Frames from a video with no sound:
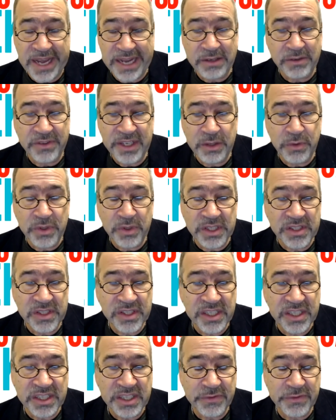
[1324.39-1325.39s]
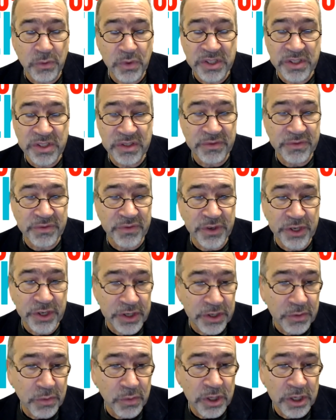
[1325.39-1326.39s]
I don't think would exist if it wasn't for
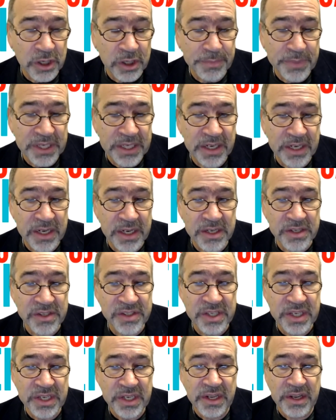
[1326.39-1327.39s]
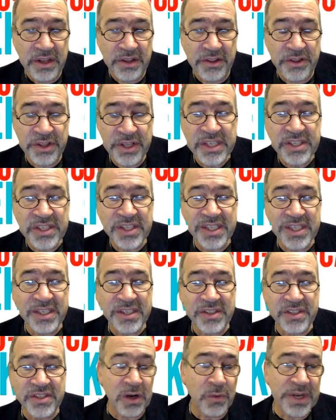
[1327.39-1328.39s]
your work, because
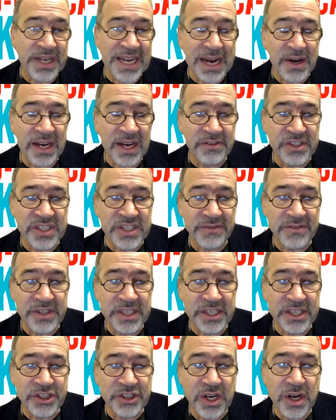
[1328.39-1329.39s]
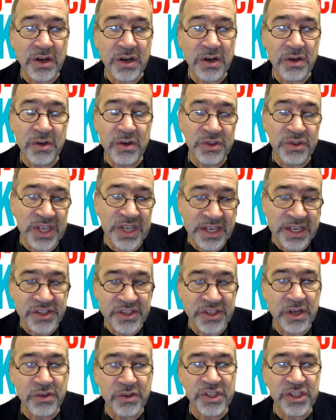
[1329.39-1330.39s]
we now have 70 shows. And
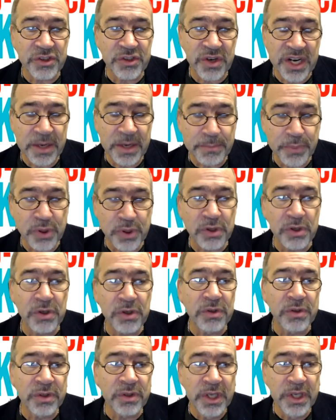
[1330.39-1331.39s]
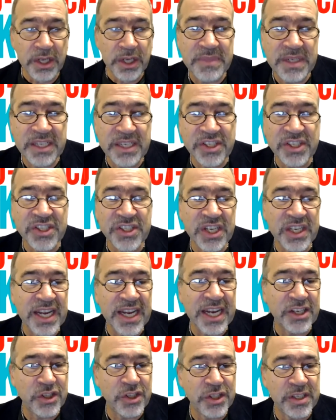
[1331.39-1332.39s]
so just trying to pull, it's a
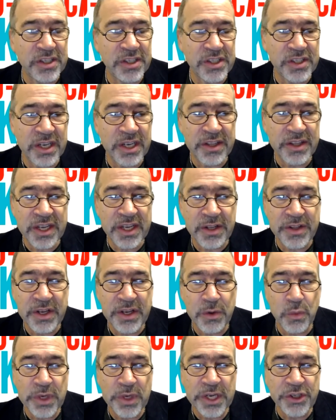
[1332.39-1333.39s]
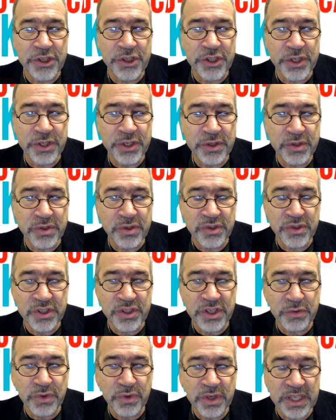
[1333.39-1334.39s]
selection that we choose
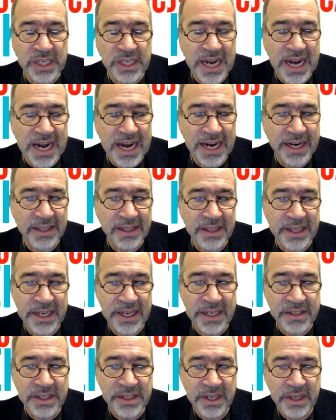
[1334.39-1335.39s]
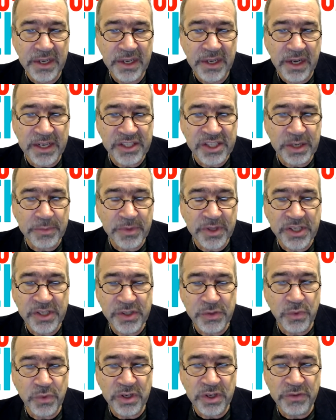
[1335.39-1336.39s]
to really highlight some of
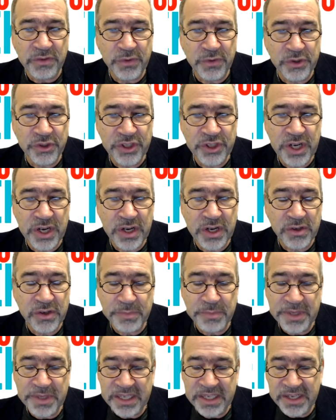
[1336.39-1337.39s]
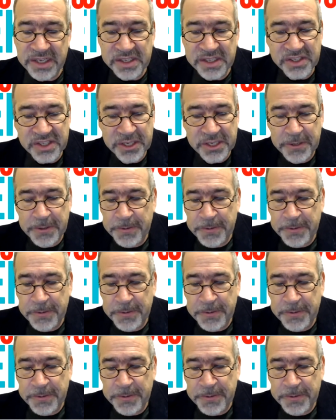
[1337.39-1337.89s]
these wonderful shows, because